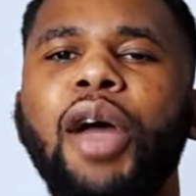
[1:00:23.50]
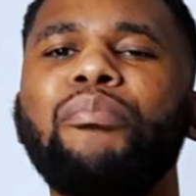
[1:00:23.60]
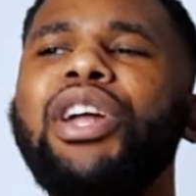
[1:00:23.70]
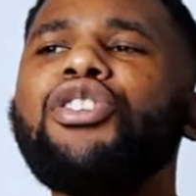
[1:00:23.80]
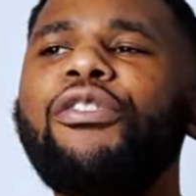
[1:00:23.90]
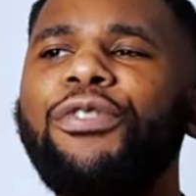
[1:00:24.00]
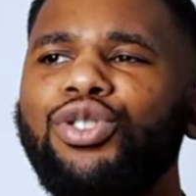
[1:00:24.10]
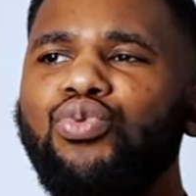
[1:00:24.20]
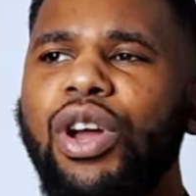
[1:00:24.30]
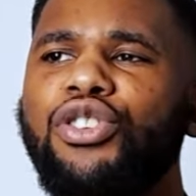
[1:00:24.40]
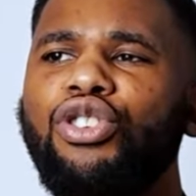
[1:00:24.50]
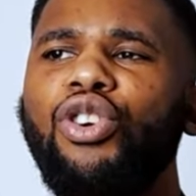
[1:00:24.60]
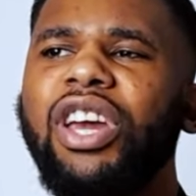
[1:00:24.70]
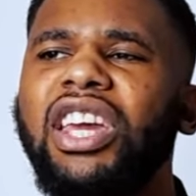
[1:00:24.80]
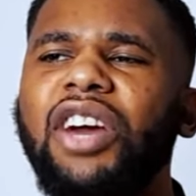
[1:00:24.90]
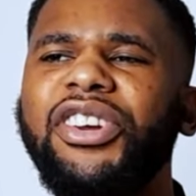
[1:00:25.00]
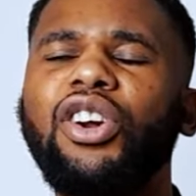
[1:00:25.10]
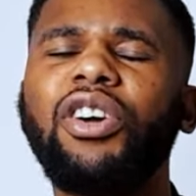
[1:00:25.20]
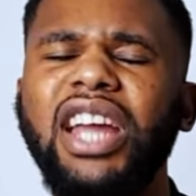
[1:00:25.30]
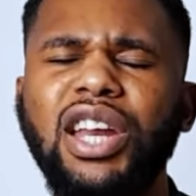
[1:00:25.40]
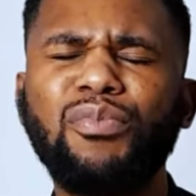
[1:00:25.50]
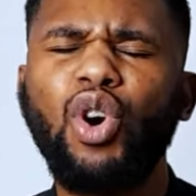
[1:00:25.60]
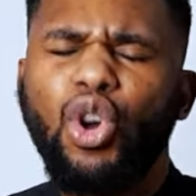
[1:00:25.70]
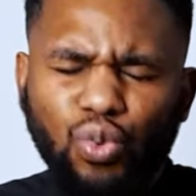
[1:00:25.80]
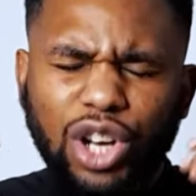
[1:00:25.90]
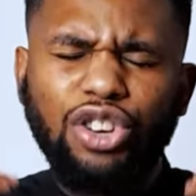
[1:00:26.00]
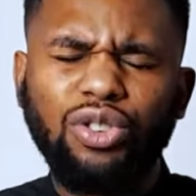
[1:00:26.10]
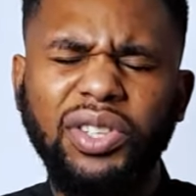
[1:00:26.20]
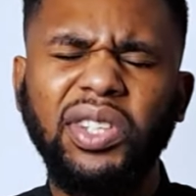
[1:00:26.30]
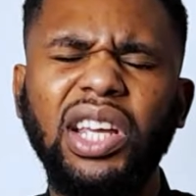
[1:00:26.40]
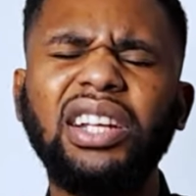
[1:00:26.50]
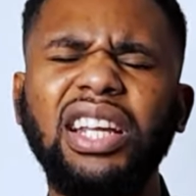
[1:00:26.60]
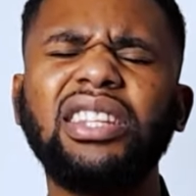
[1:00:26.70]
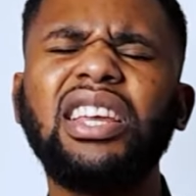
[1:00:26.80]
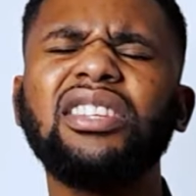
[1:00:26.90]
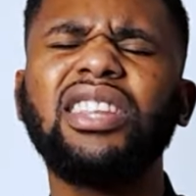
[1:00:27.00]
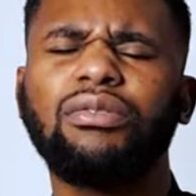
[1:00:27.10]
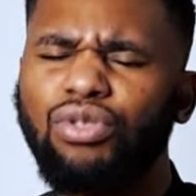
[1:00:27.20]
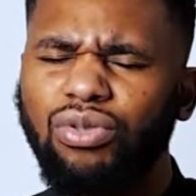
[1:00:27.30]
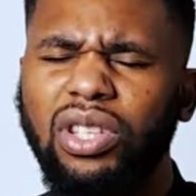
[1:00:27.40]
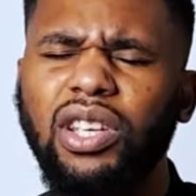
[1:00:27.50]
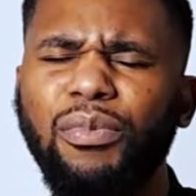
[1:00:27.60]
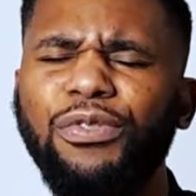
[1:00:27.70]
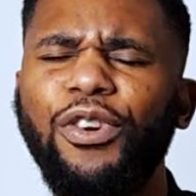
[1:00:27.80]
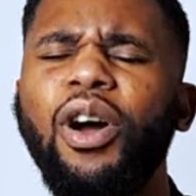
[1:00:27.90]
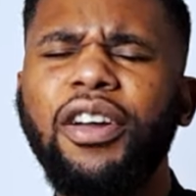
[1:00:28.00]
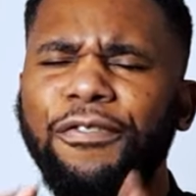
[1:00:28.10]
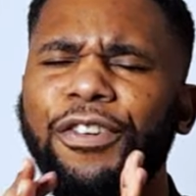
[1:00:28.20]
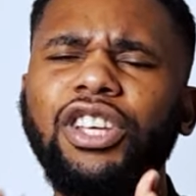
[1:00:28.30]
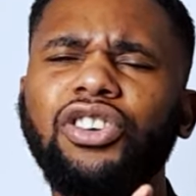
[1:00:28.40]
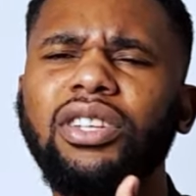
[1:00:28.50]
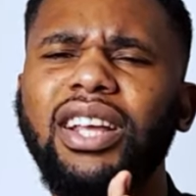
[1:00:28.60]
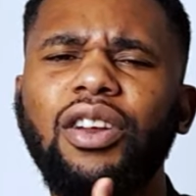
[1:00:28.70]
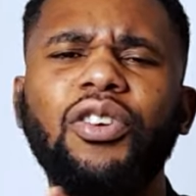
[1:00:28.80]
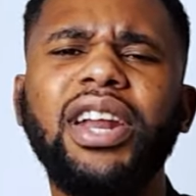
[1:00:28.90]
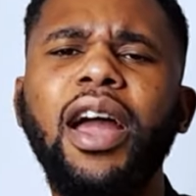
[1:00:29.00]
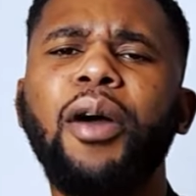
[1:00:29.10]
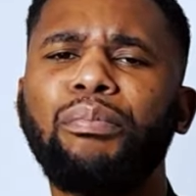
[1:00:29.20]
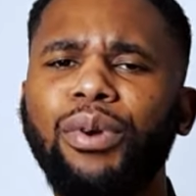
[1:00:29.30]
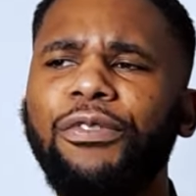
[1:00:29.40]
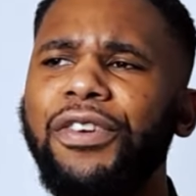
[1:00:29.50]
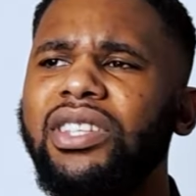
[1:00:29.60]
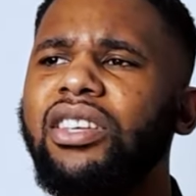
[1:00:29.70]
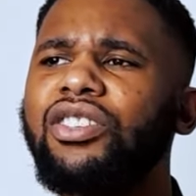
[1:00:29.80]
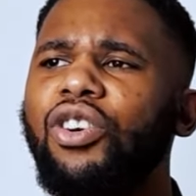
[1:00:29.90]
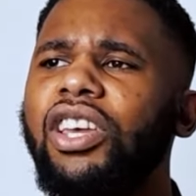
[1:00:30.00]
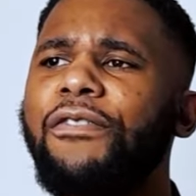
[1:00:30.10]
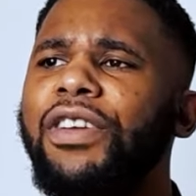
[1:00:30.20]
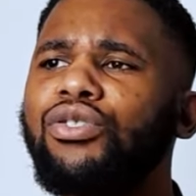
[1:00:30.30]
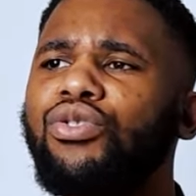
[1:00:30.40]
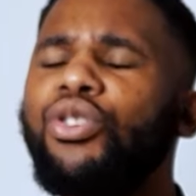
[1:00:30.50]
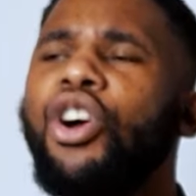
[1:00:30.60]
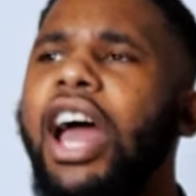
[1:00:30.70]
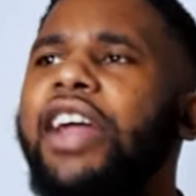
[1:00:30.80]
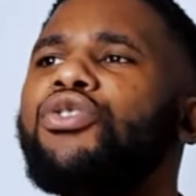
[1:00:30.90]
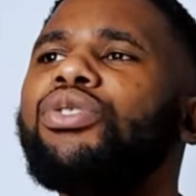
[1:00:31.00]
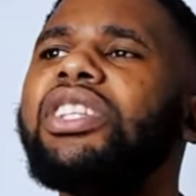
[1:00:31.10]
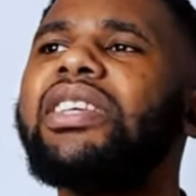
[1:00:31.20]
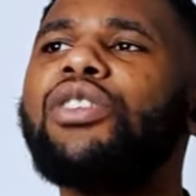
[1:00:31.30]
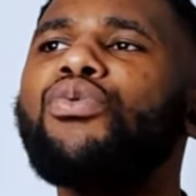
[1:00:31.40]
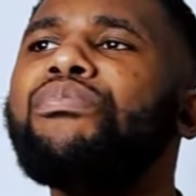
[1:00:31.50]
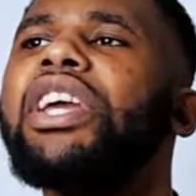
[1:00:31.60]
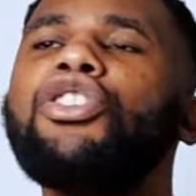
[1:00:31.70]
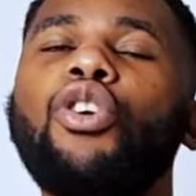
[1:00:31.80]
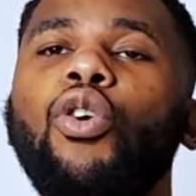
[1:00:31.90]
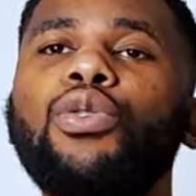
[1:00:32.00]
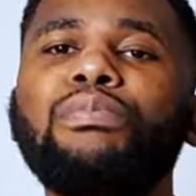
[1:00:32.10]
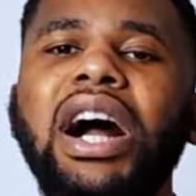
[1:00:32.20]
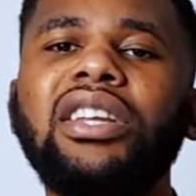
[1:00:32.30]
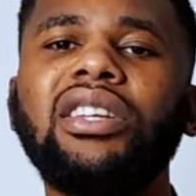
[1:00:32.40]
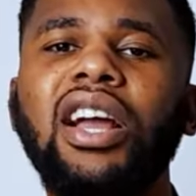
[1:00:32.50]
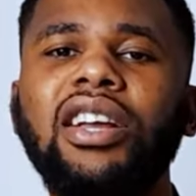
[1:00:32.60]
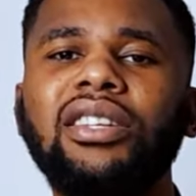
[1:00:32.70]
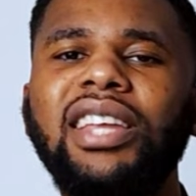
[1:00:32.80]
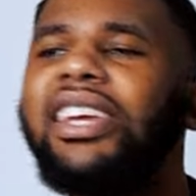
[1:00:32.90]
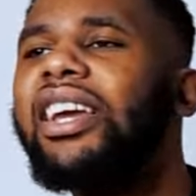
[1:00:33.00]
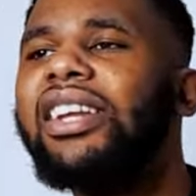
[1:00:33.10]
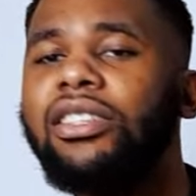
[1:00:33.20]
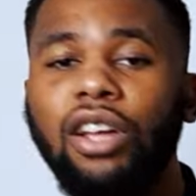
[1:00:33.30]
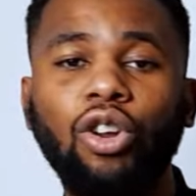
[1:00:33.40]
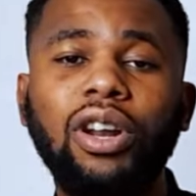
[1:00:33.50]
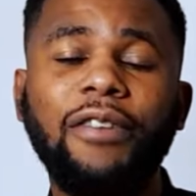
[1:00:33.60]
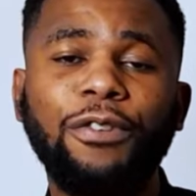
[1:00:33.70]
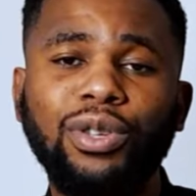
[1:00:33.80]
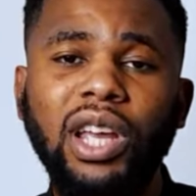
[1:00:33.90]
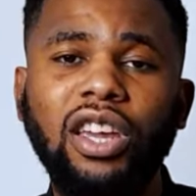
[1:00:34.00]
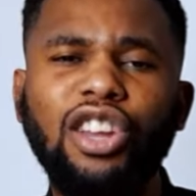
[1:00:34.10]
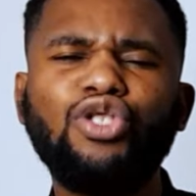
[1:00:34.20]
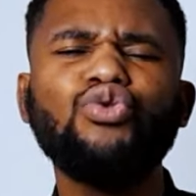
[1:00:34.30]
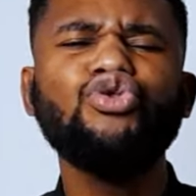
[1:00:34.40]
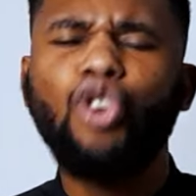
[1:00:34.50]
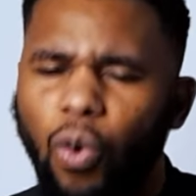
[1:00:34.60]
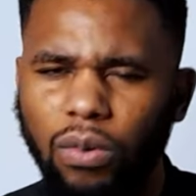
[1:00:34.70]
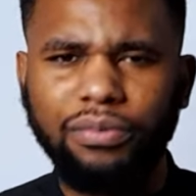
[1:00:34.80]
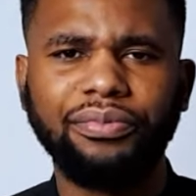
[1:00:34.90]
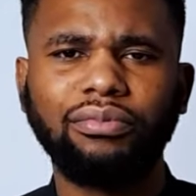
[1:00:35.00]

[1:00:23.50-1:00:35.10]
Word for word: Many of us, when you not hearing God anymore, when you not seeing the things that you used to see before, vision are not there, prophecy is not given to you, and you decide to make your own mind thinking that the Lord has forsaken you. No.